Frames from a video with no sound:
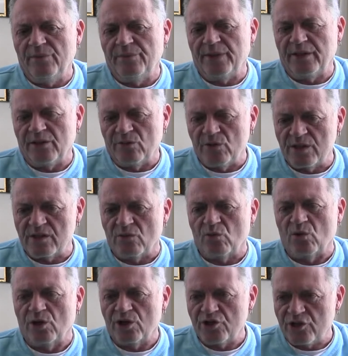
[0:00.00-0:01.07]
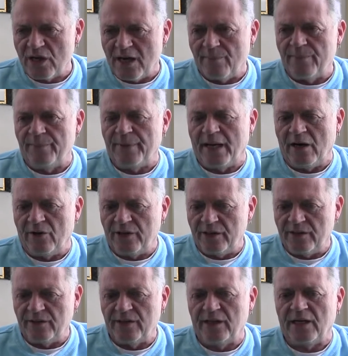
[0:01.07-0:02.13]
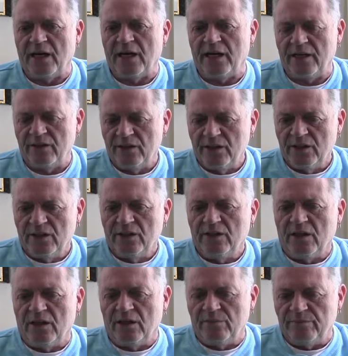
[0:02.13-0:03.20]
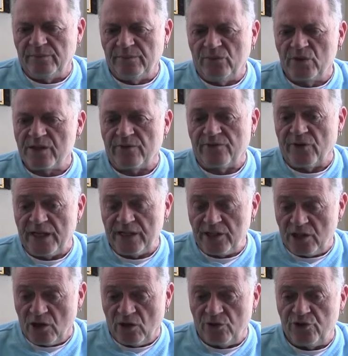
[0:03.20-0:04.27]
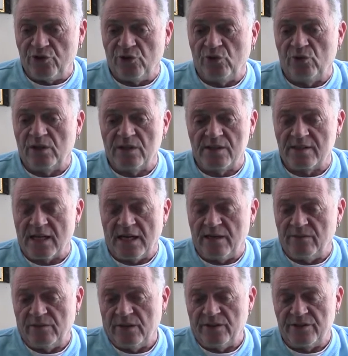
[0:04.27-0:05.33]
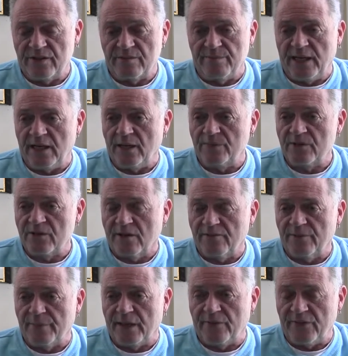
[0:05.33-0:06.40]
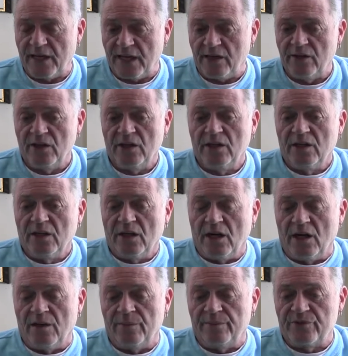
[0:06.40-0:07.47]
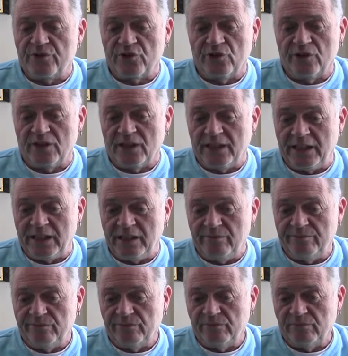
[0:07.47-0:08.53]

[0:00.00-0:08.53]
but there was a workshop about it that I um, was afraid to go to because I, I just made up stuff about that. Um, certainly,